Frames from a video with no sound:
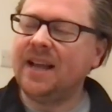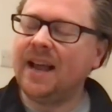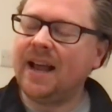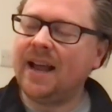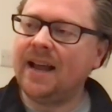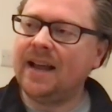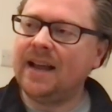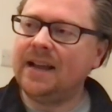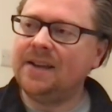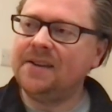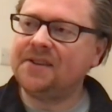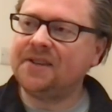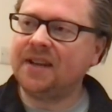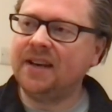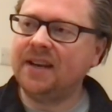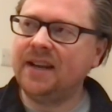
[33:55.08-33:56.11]
and
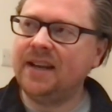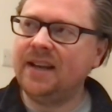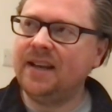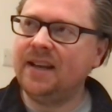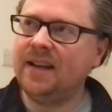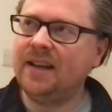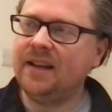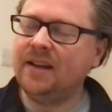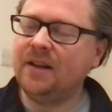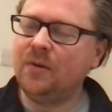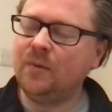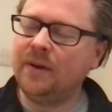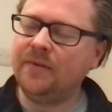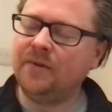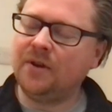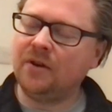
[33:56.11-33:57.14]
suddenly
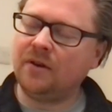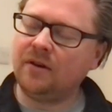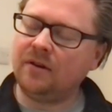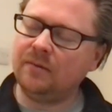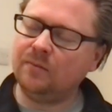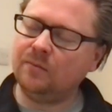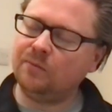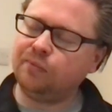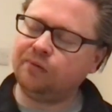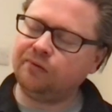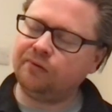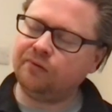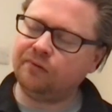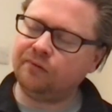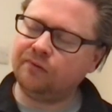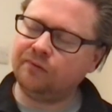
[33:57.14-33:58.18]
we've got
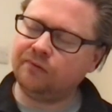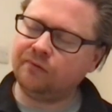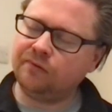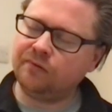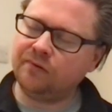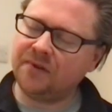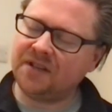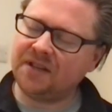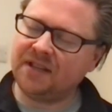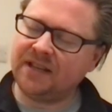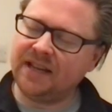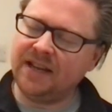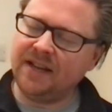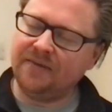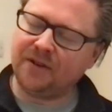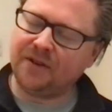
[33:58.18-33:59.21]

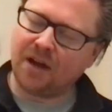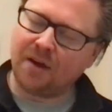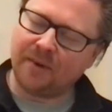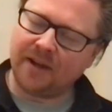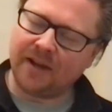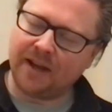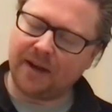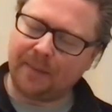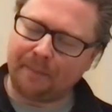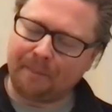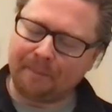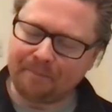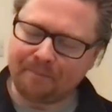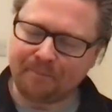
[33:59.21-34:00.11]
Steve coming in.